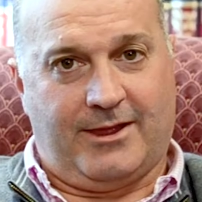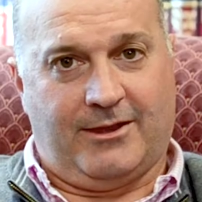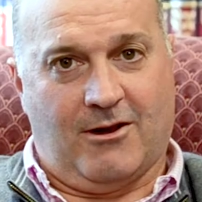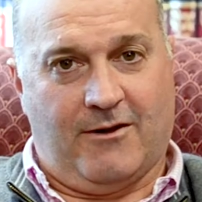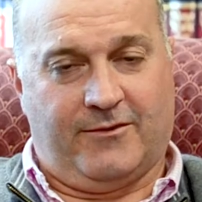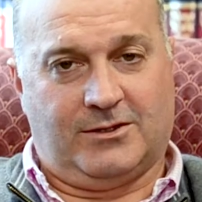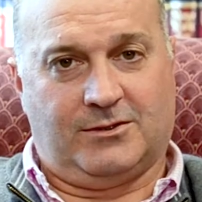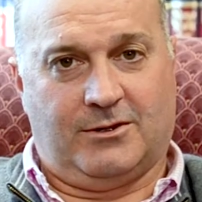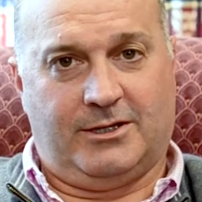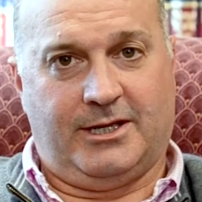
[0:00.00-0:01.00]
in the
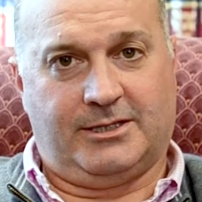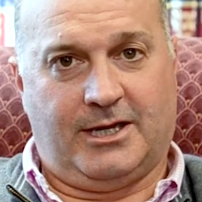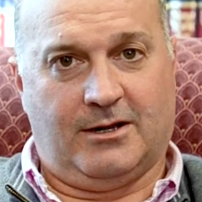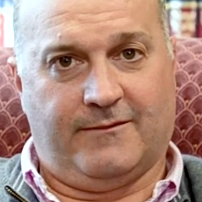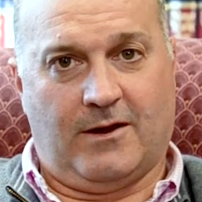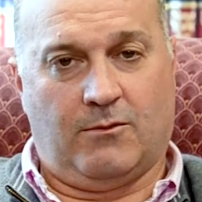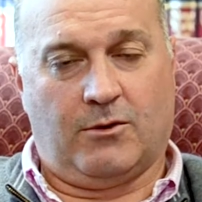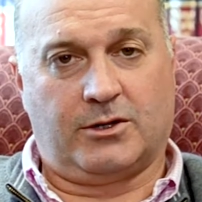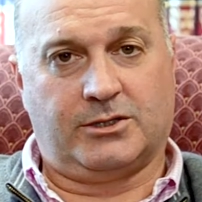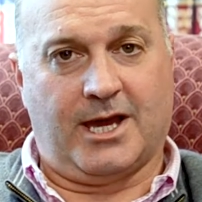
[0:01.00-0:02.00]
office. Nora takes care of our
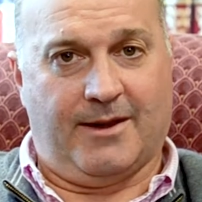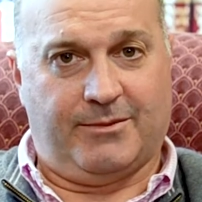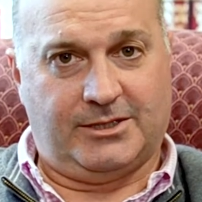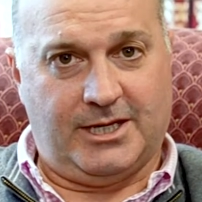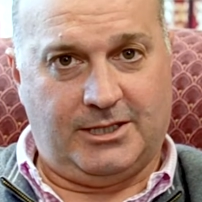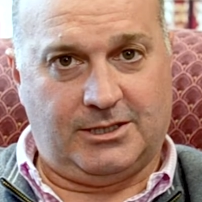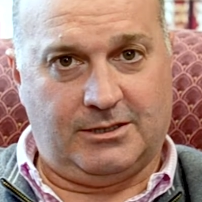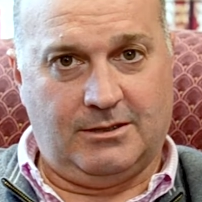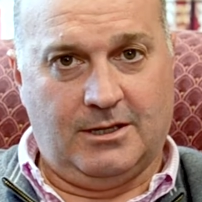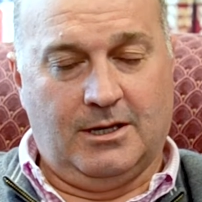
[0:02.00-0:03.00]
workers'
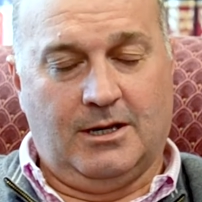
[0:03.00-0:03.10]
compensation